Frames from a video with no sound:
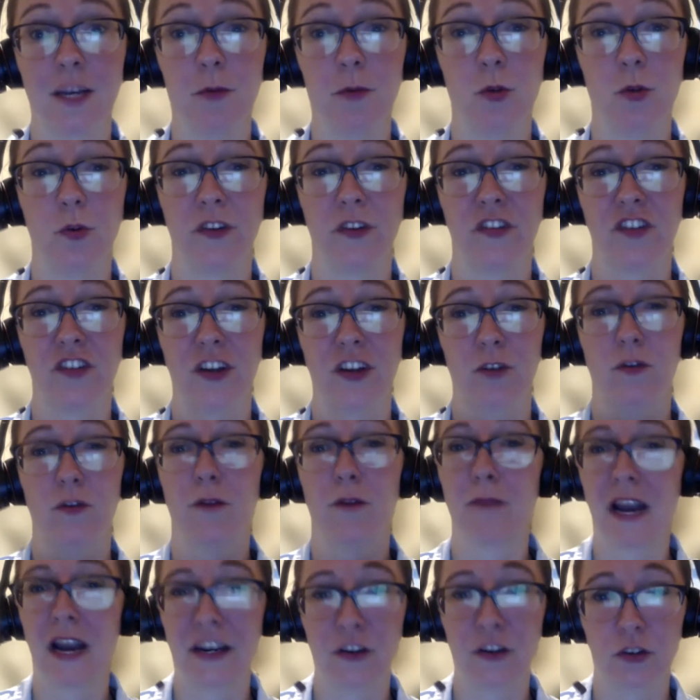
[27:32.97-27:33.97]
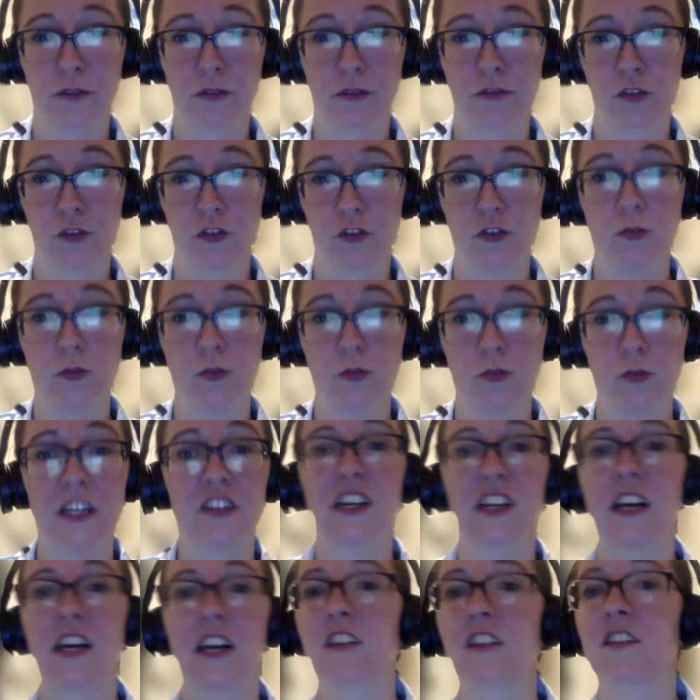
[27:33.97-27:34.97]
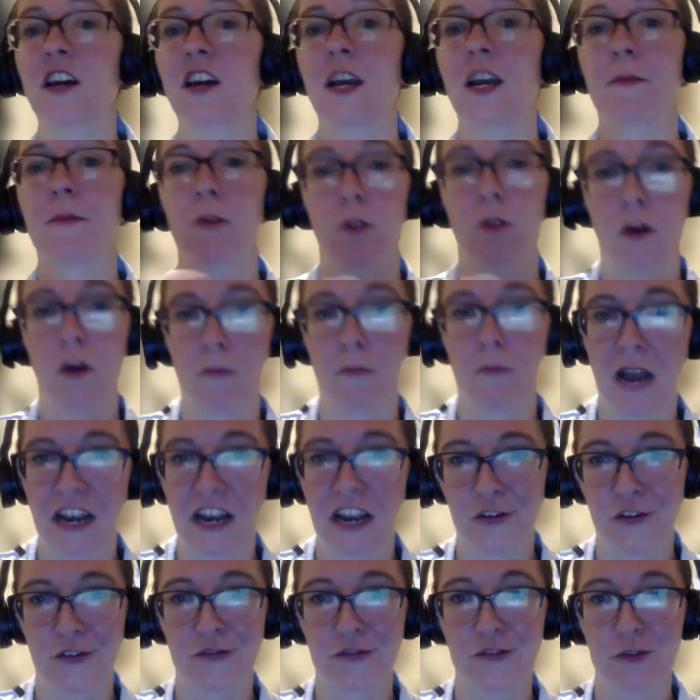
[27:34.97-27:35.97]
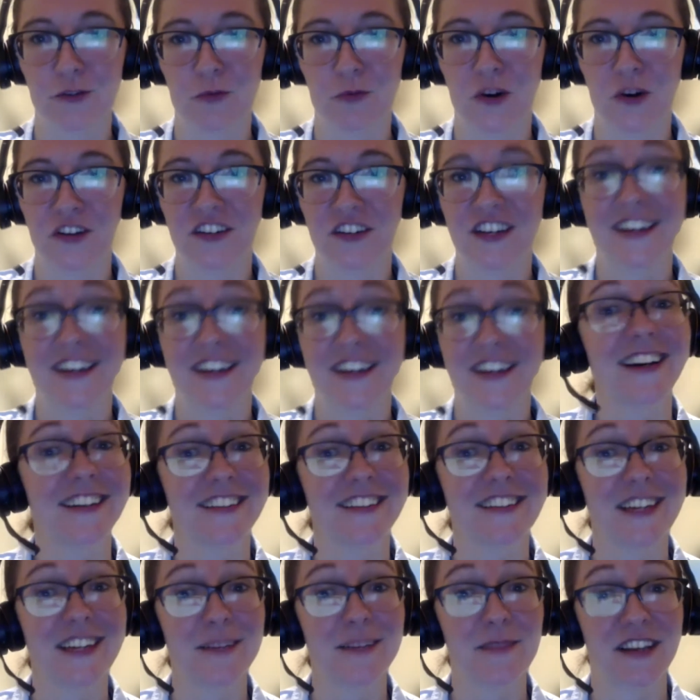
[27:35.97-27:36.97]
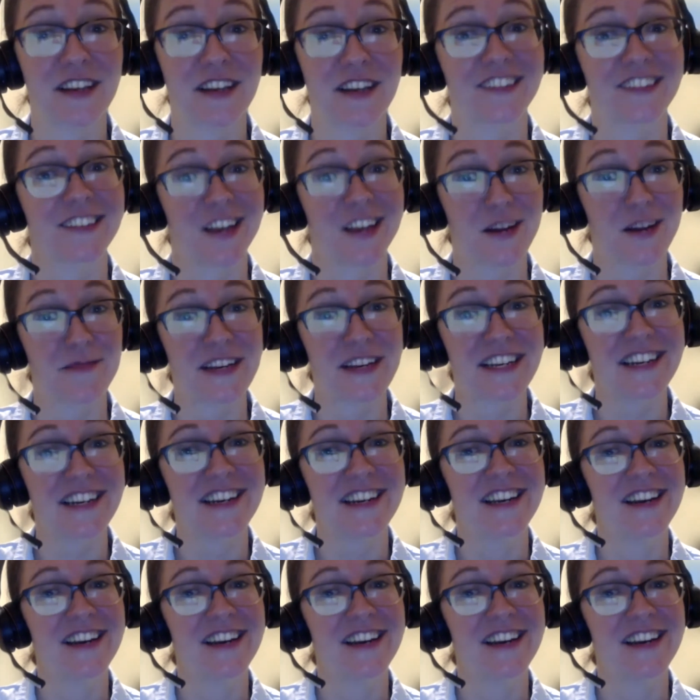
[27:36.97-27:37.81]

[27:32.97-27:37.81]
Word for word: You can set a reminder for two days ahead of time, a reminder for one day ahead of time that it's coming.